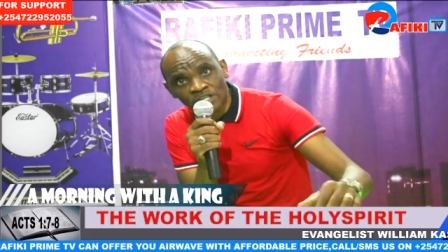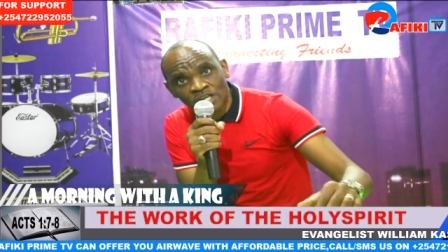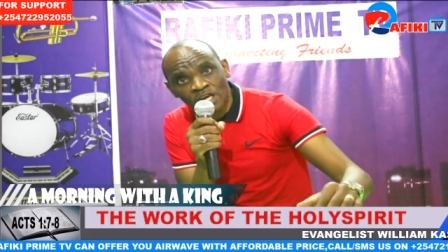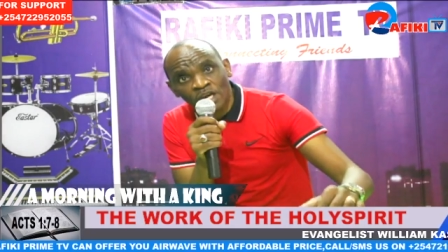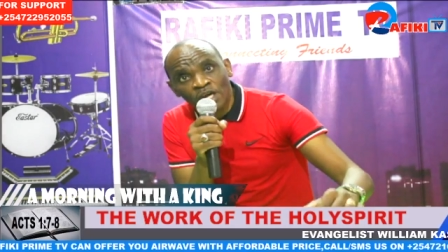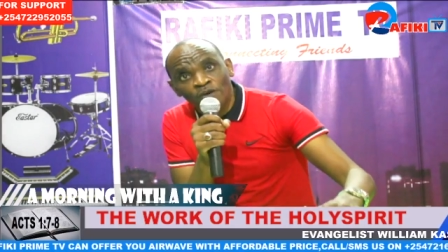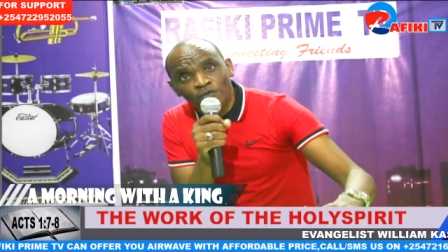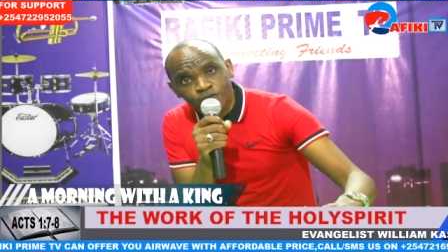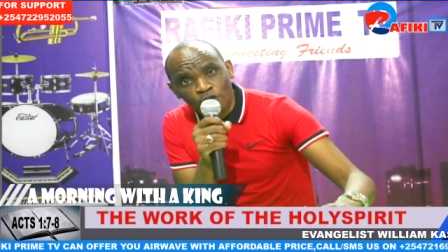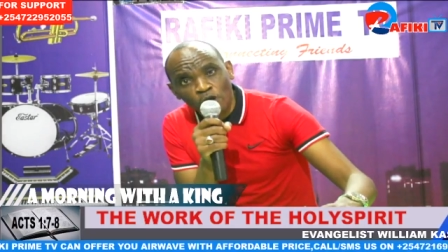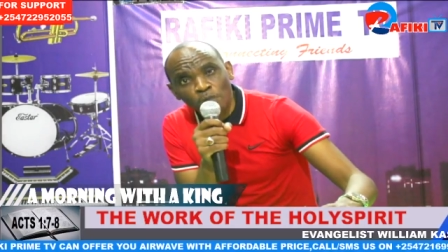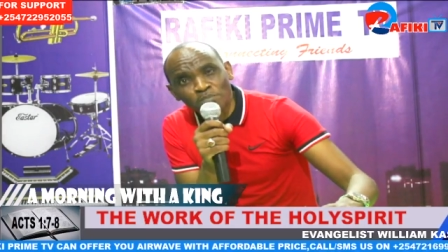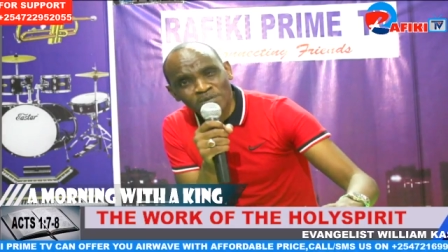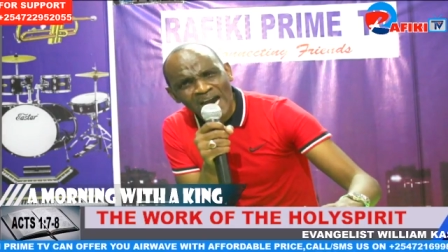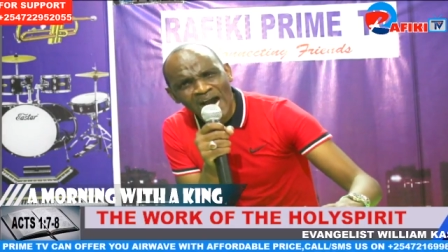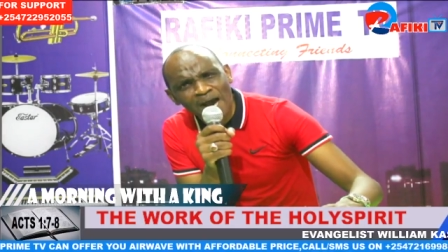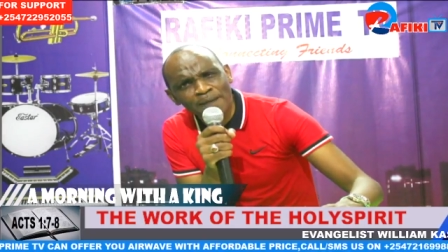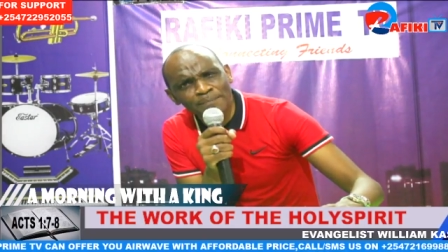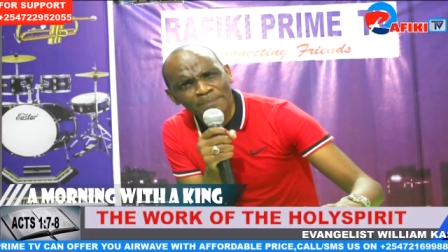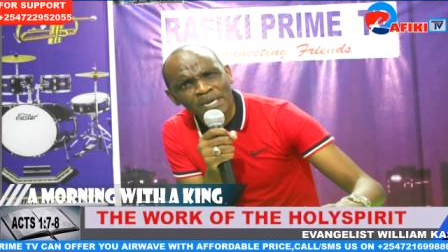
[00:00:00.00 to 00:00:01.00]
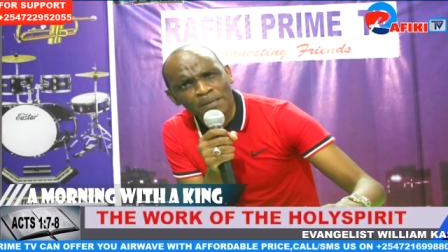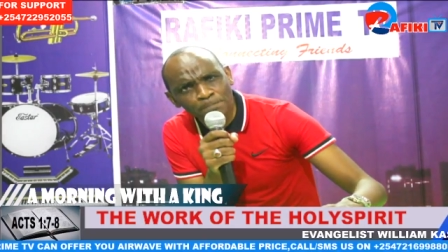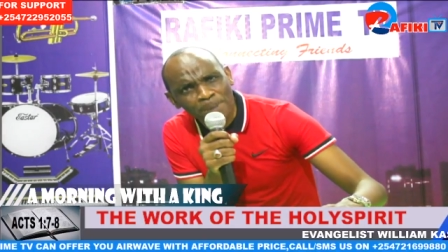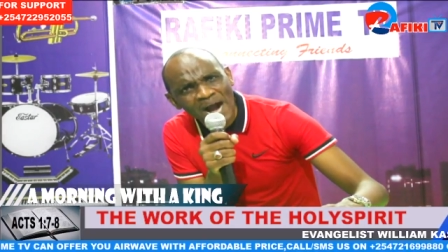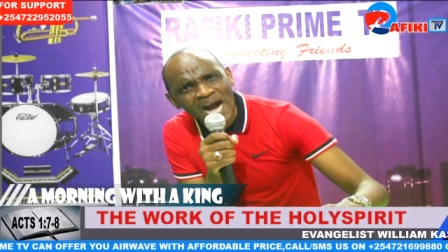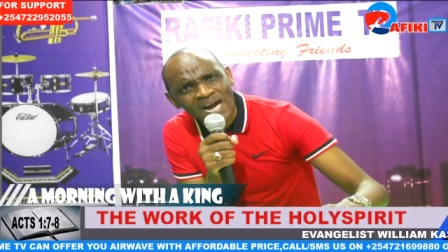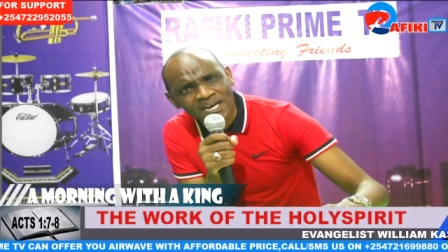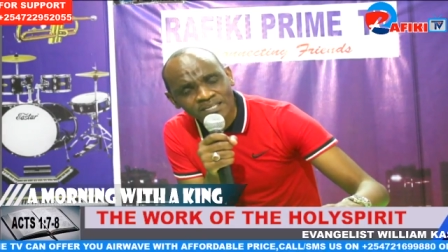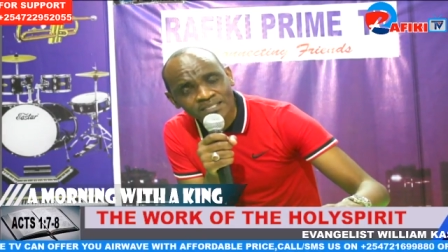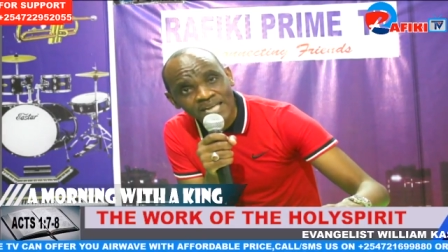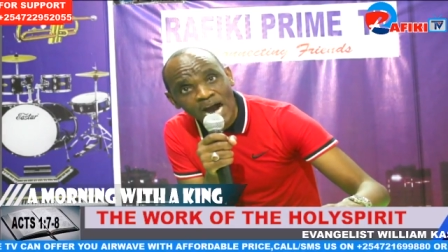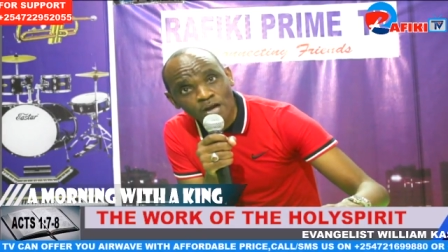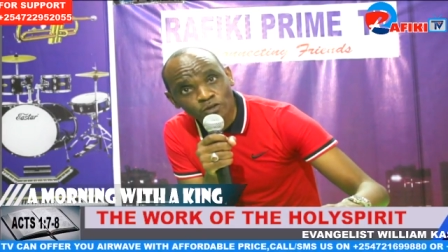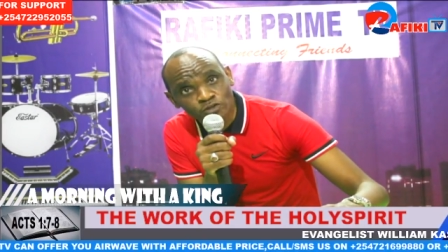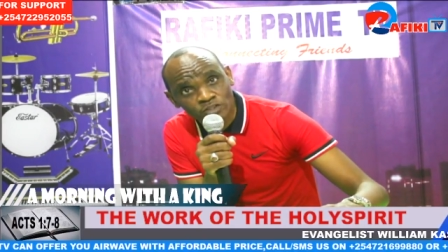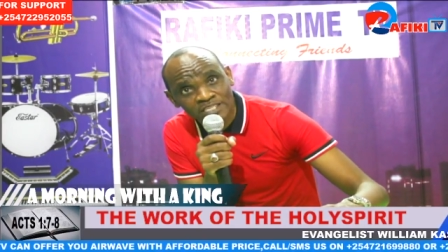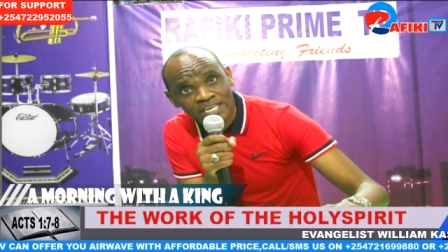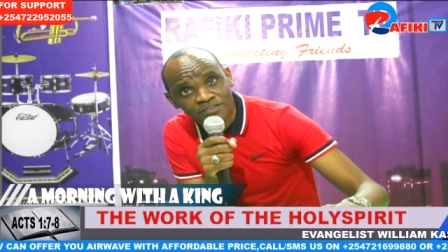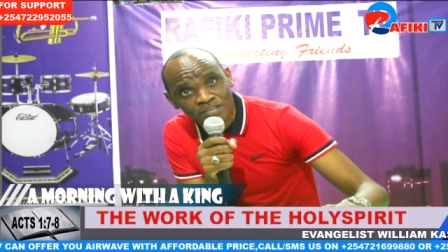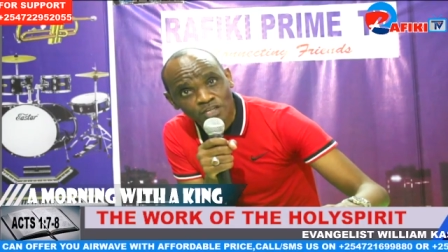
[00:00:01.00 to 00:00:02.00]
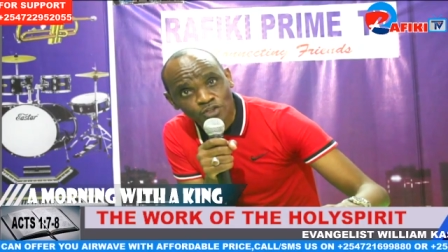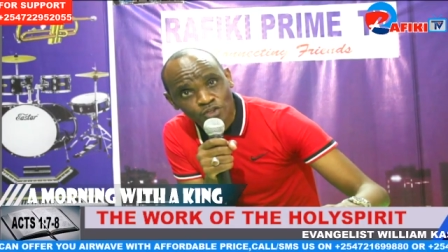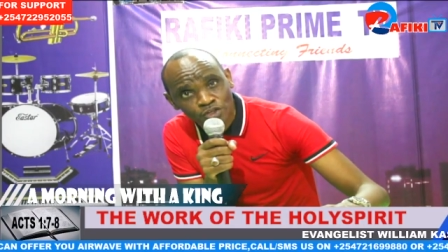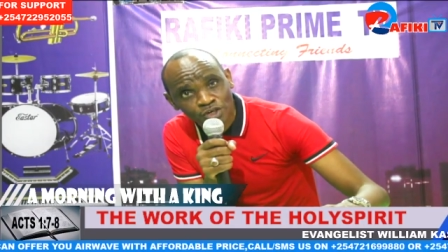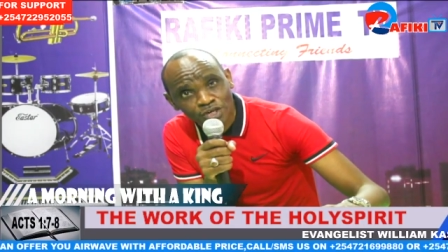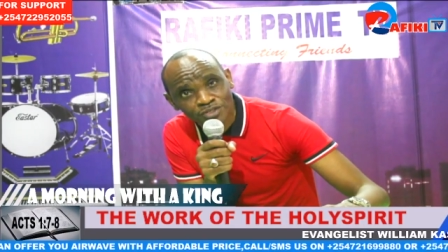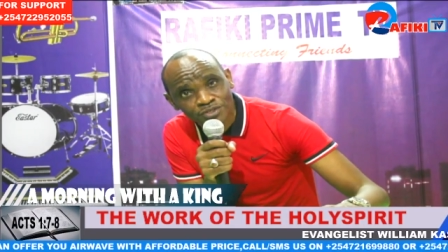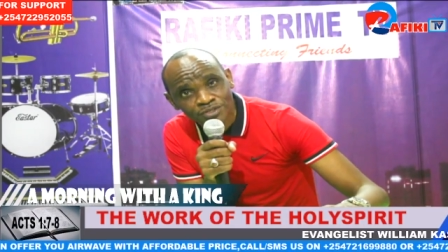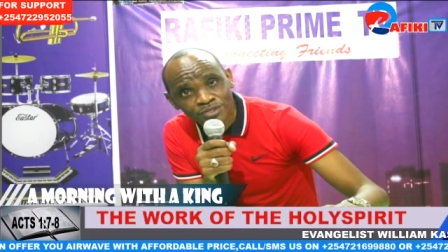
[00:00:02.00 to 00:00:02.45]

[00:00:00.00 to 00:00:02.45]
from coming back now to take the church.